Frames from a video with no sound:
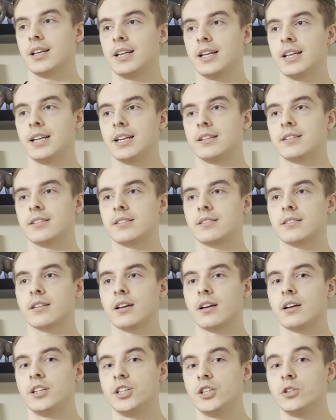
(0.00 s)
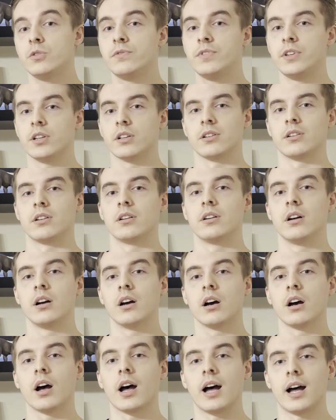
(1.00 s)
it's a uvular,
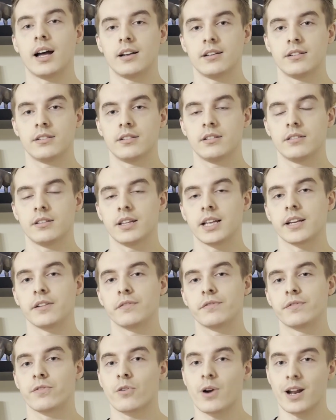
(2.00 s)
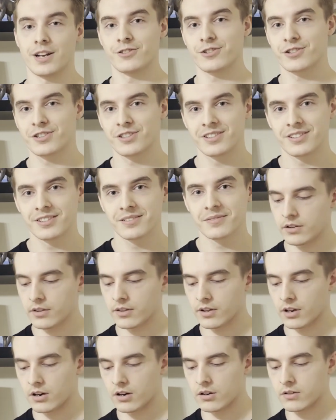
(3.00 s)
r, like in French.
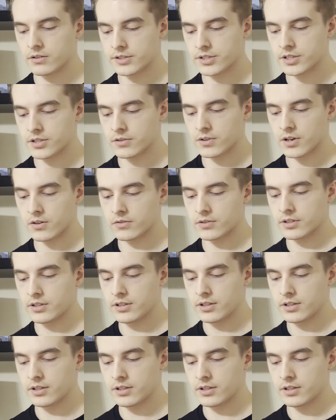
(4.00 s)
The r is surrounded